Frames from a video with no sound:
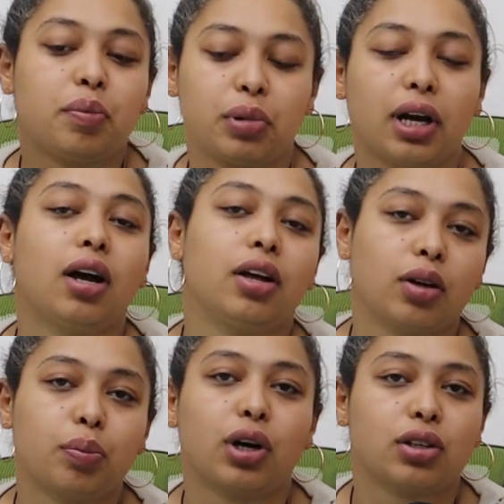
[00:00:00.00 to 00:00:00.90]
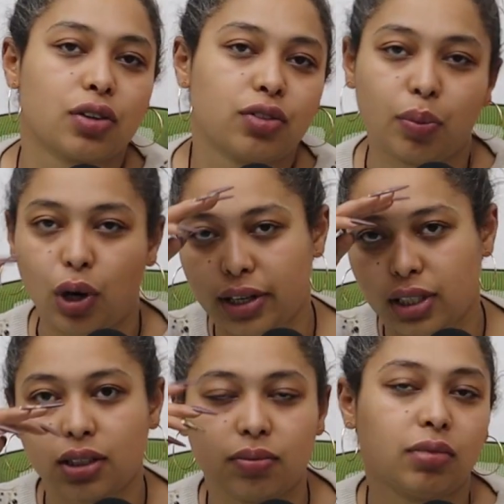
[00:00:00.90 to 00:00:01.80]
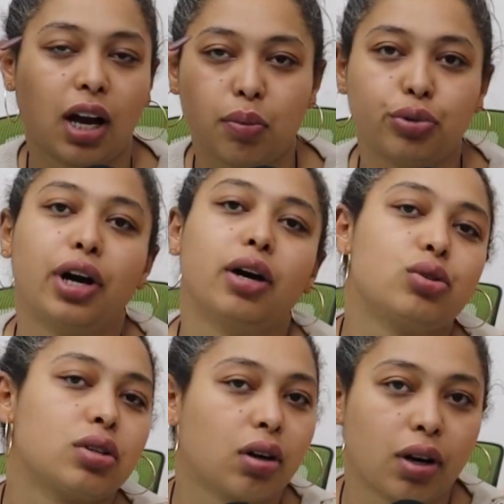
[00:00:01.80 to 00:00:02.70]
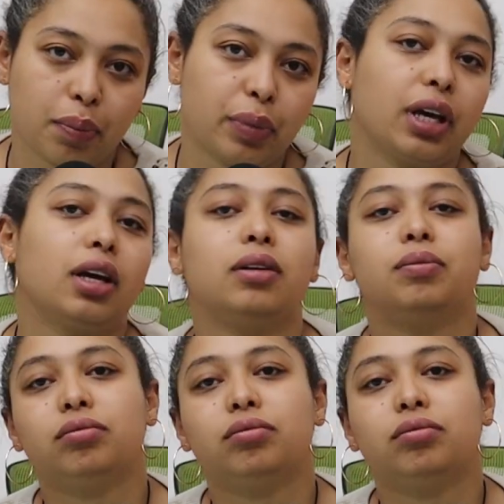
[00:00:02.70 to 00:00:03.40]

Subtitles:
but other parts of the body, eyebrows, armpit,